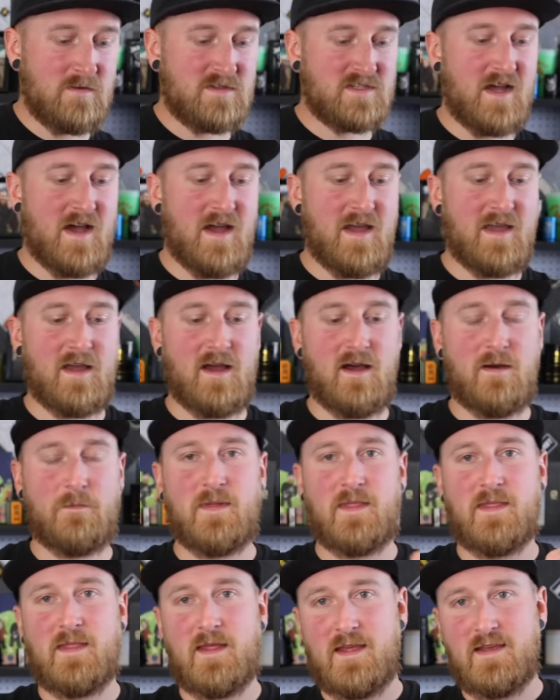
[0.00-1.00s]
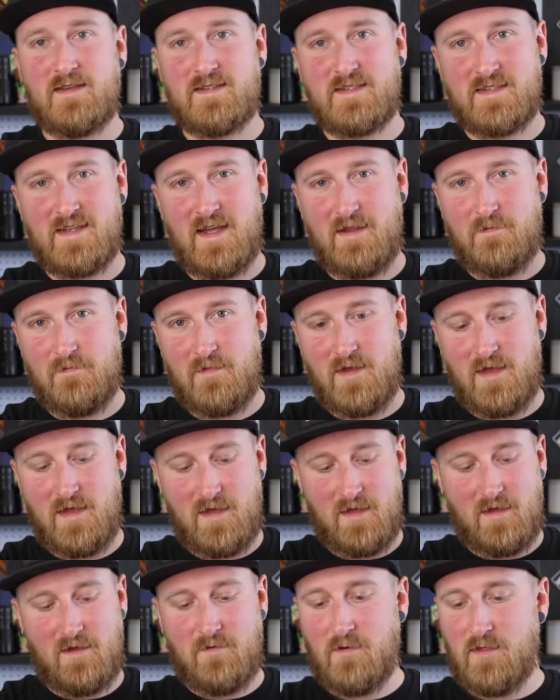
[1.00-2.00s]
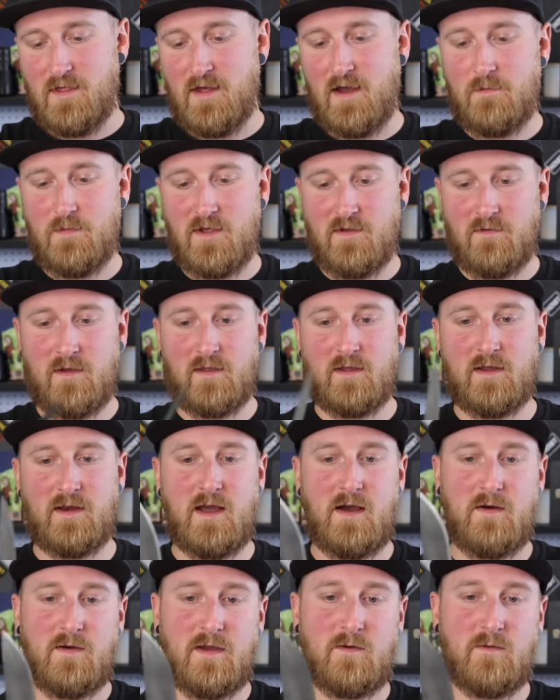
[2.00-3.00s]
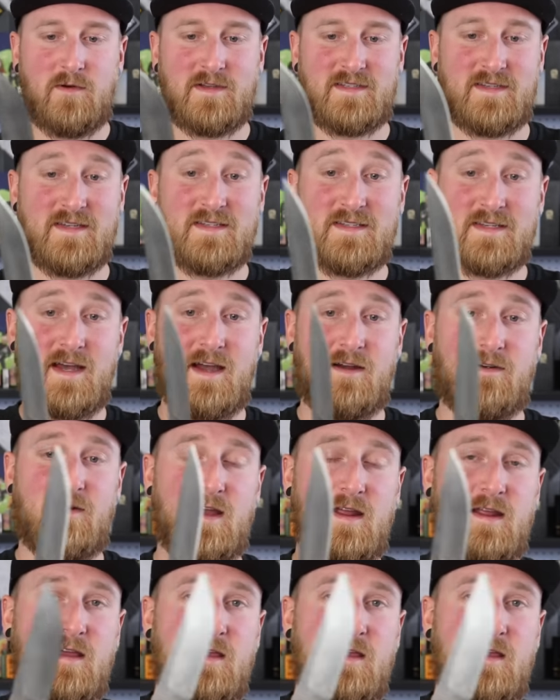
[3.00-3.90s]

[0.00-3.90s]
was eyeing up and he sent me without me really knowing was this guy right